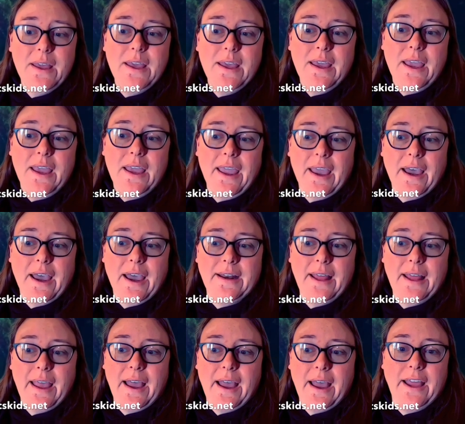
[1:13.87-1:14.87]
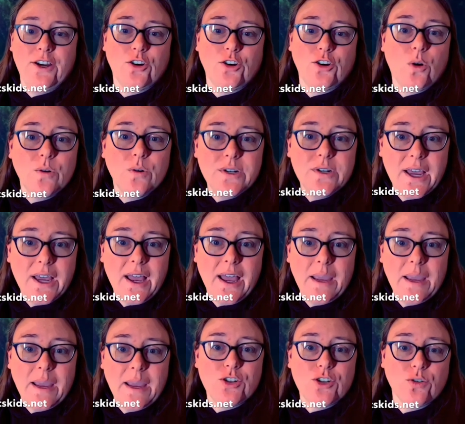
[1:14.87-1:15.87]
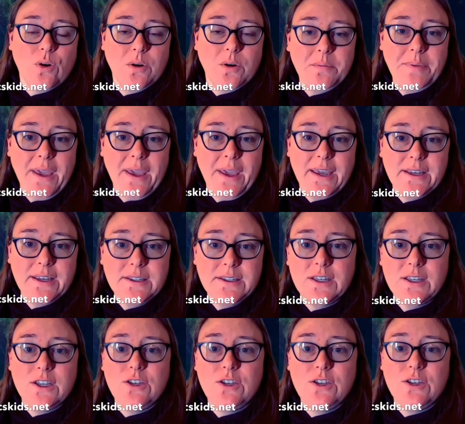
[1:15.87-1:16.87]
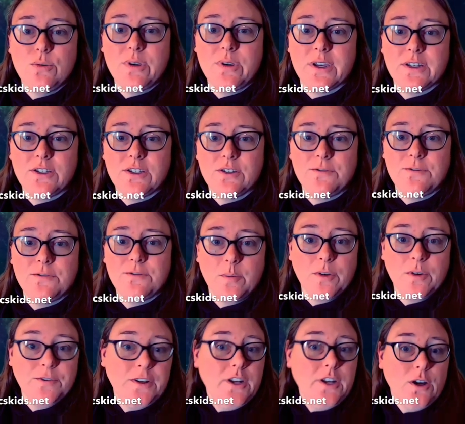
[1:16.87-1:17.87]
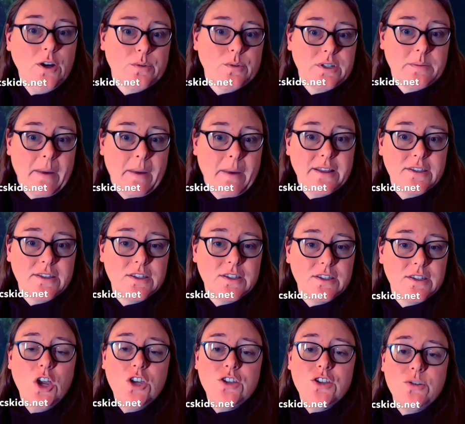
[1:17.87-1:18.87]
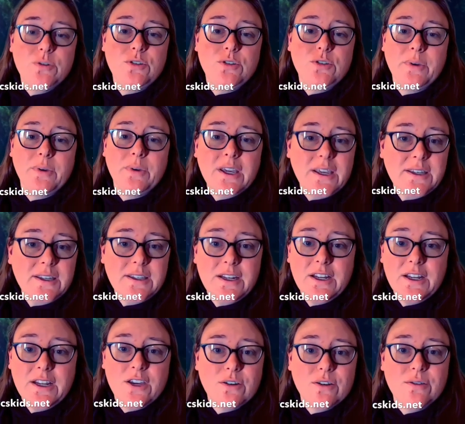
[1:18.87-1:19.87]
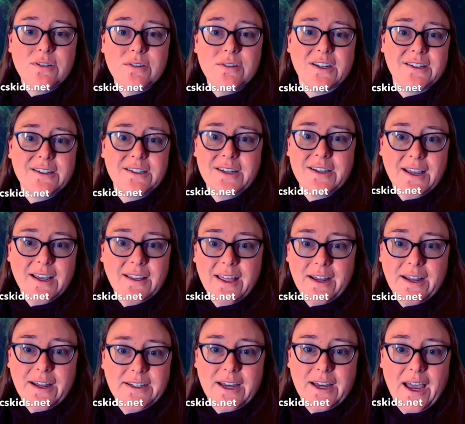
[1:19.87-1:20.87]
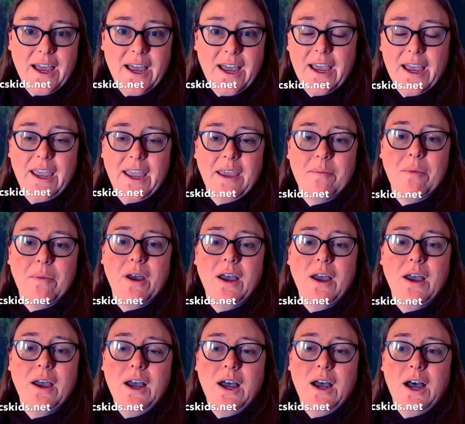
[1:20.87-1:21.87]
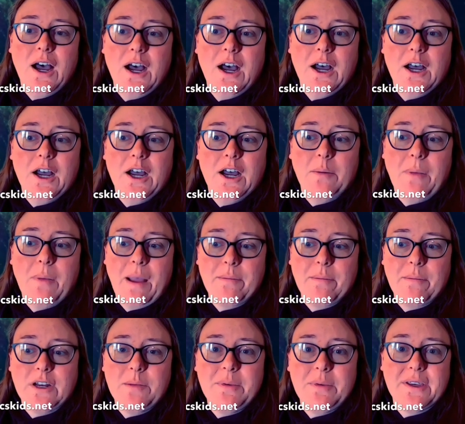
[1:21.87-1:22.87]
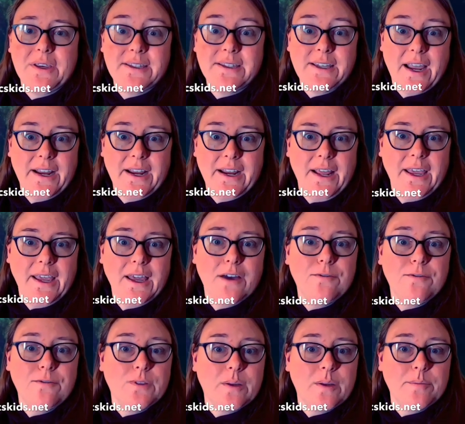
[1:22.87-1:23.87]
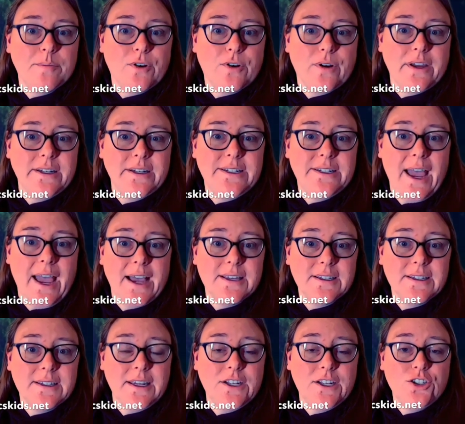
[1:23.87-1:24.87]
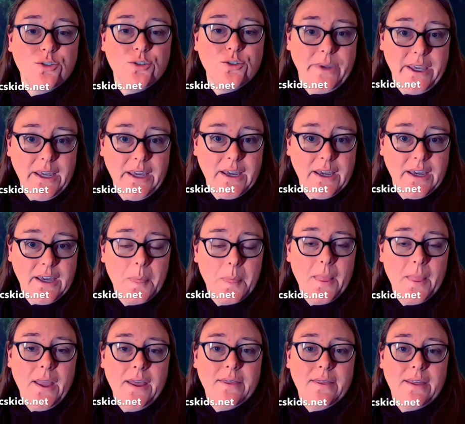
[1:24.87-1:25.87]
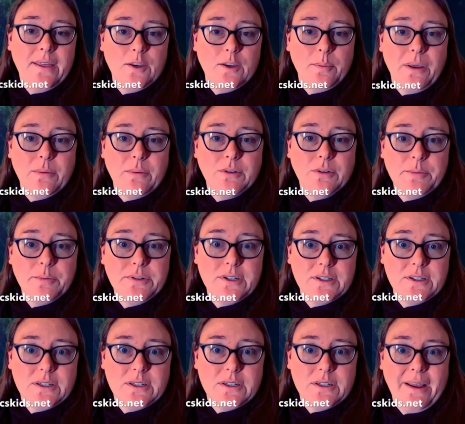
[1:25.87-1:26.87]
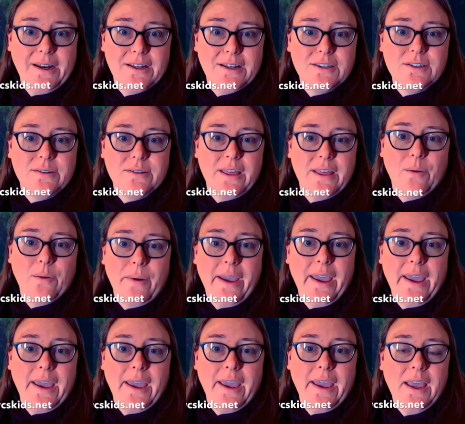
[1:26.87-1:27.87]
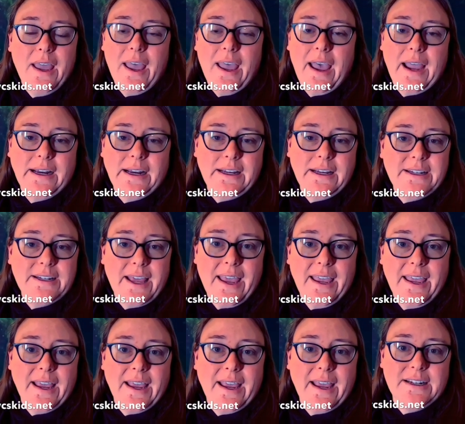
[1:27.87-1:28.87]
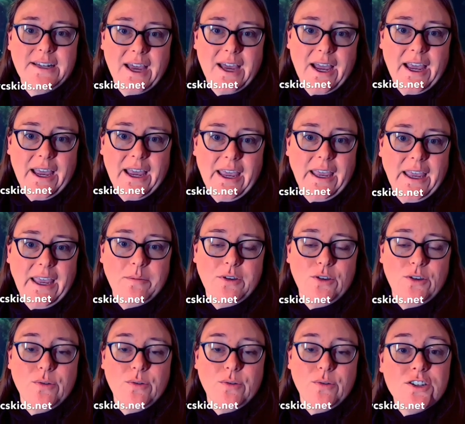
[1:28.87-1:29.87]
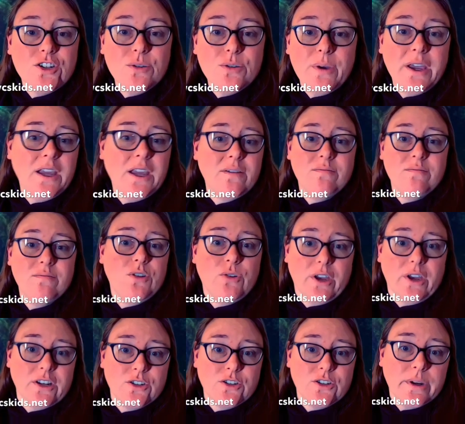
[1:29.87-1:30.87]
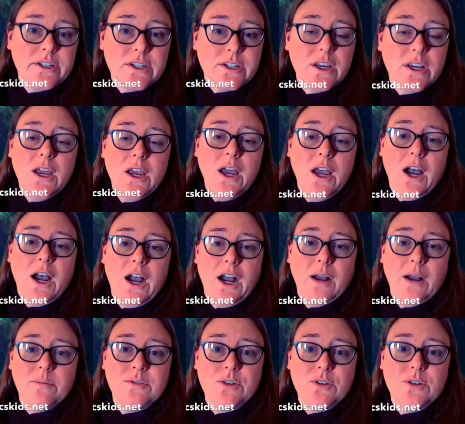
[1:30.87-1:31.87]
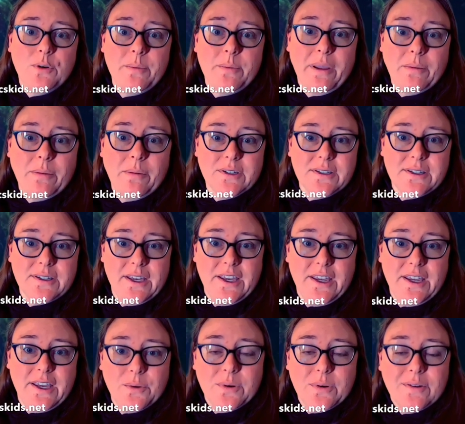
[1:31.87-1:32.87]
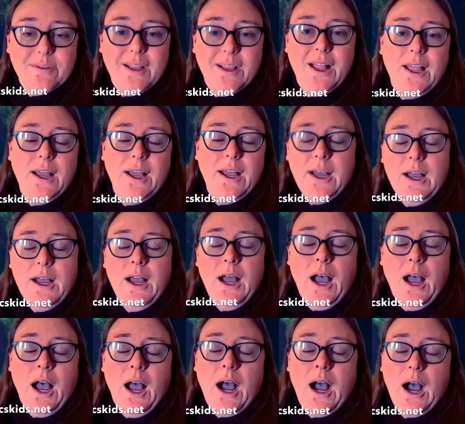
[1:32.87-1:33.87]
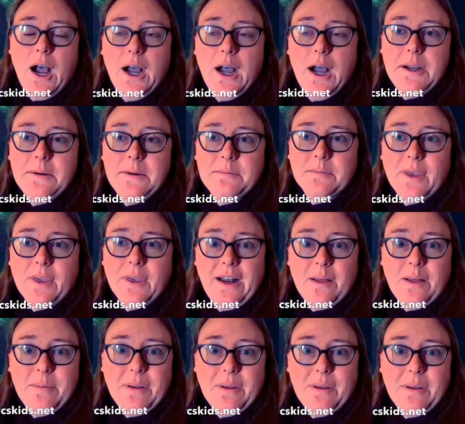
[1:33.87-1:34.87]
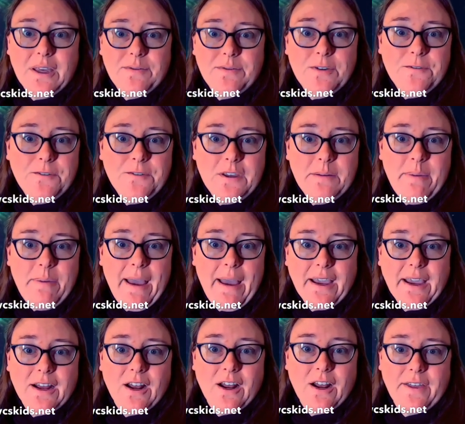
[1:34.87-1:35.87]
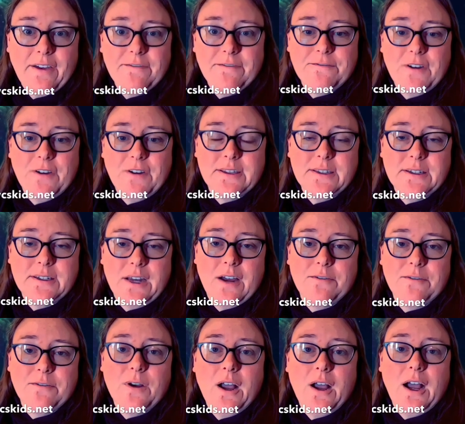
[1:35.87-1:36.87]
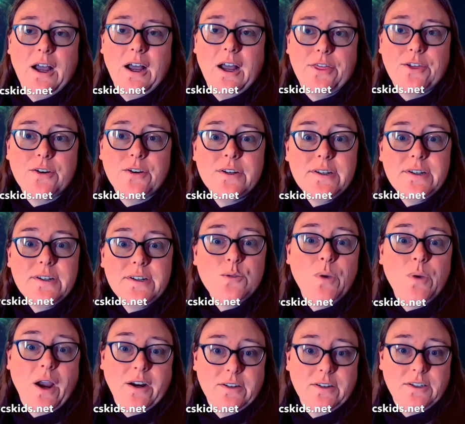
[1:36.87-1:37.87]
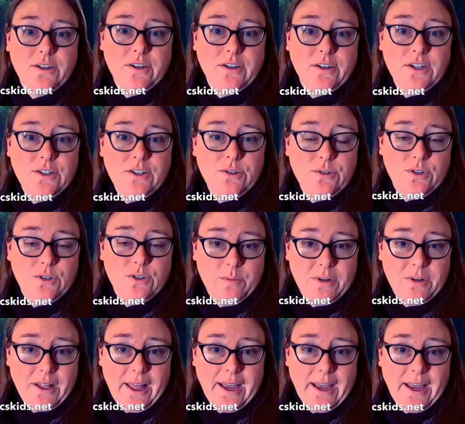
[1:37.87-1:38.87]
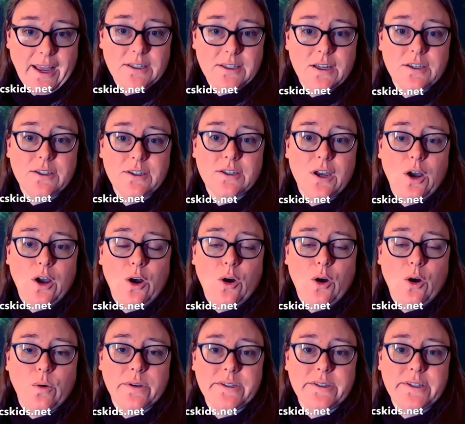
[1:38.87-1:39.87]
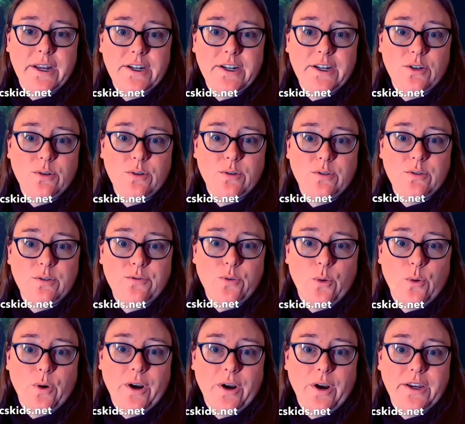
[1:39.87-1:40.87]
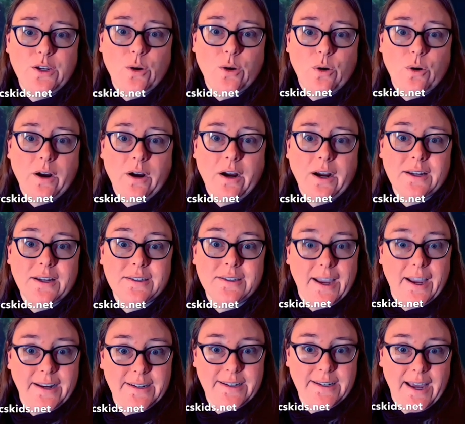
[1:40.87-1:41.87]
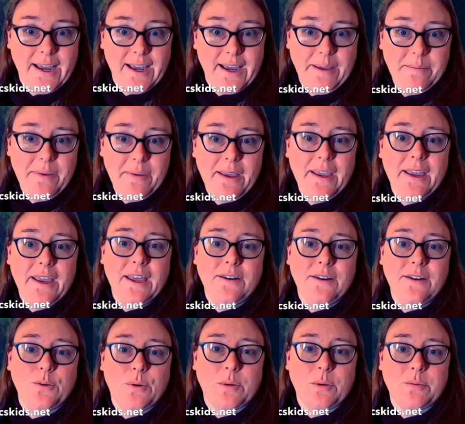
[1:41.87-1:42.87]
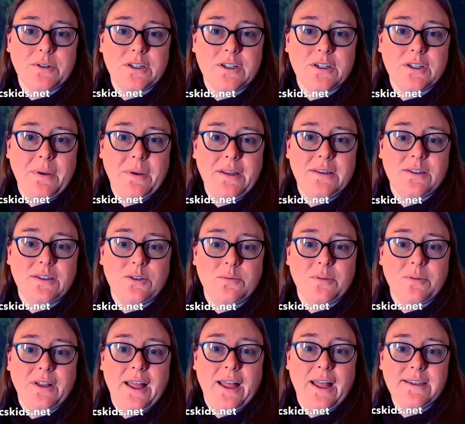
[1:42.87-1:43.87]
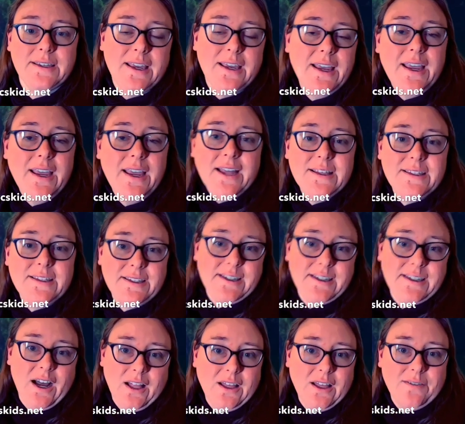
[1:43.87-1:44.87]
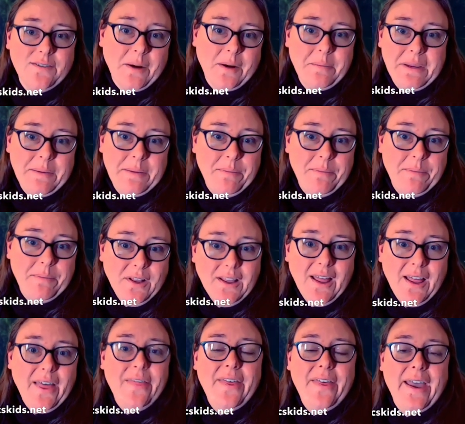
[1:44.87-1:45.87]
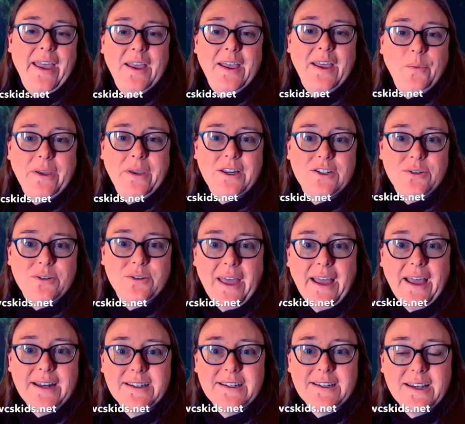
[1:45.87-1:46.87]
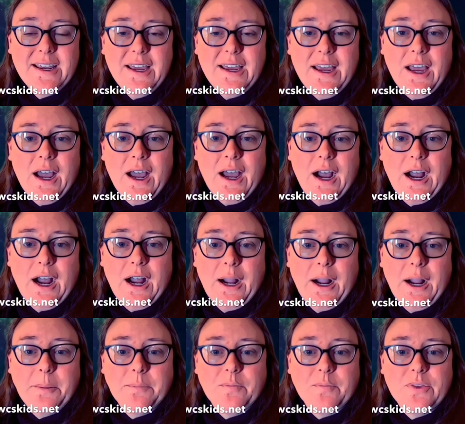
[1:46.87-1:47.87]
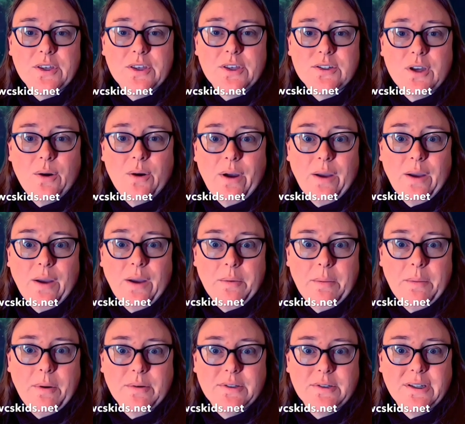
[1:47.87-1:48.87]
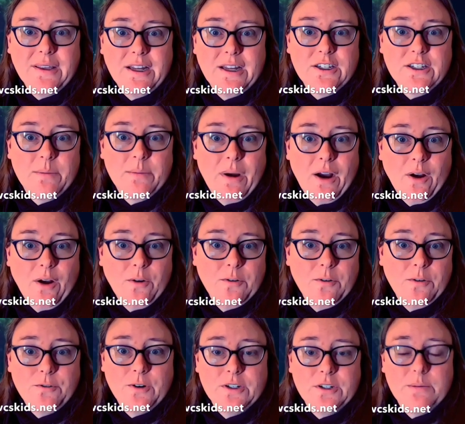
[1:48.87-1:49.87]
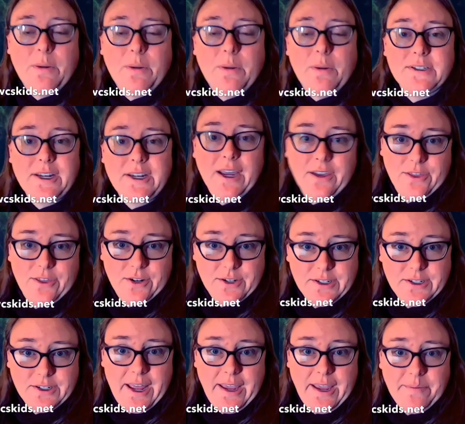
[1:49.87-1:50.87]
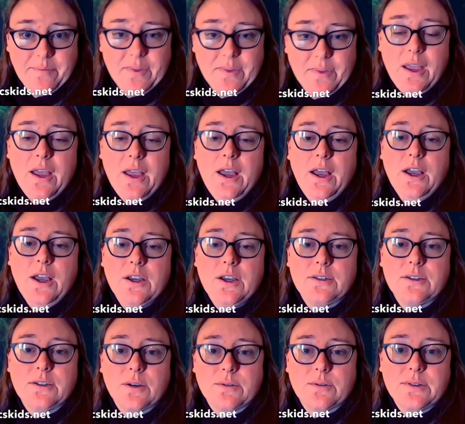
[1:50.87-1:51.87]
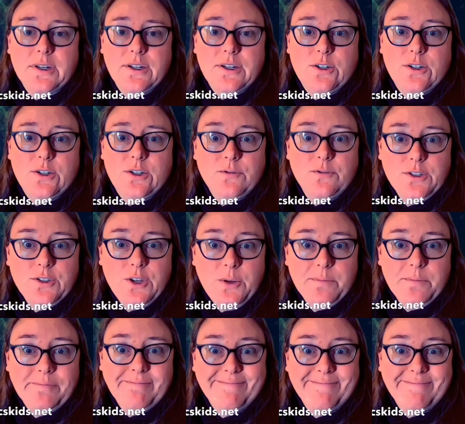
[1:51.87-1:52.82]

and and your own time at your own pace you get to film your video response so it's really easy to use doesn't take a lot of time um, i'm going to be assigning a flipgrid task each week that you'll be able to participate in. So that way, any day, anytime you get to it, you get to it. Um, so we'll be able to see you. Um, and I'll be able to give you feedback and all that fun stuff. Uh, Thursdays, we are still going to do Zoom class. So stay tuned for your assigned time. And if you want to participate in Zoom class and see all of our people, then we can do that. Um, so I will be posting that tomorrow for tomorrow's Tech Thursday. So stay tuned for Zoom.